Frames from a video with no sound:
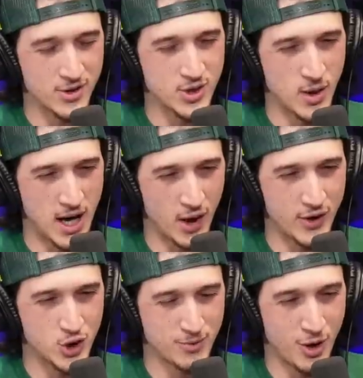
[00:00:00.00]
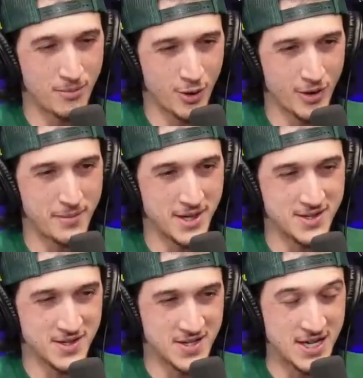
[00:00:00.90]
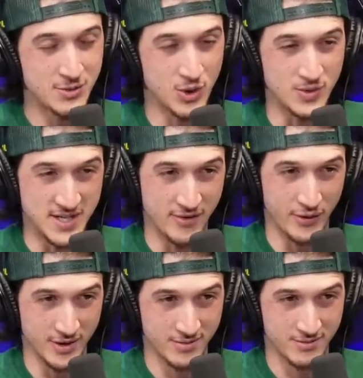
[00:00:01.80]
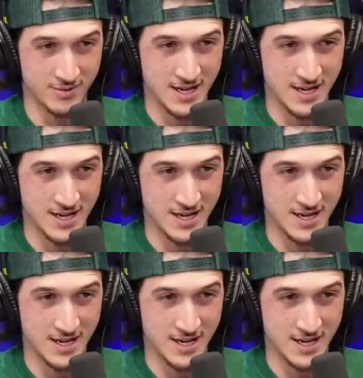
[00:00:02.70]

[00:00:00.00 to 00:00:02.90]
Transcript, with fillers: but also a healthy Jamal Murray makes this team so different.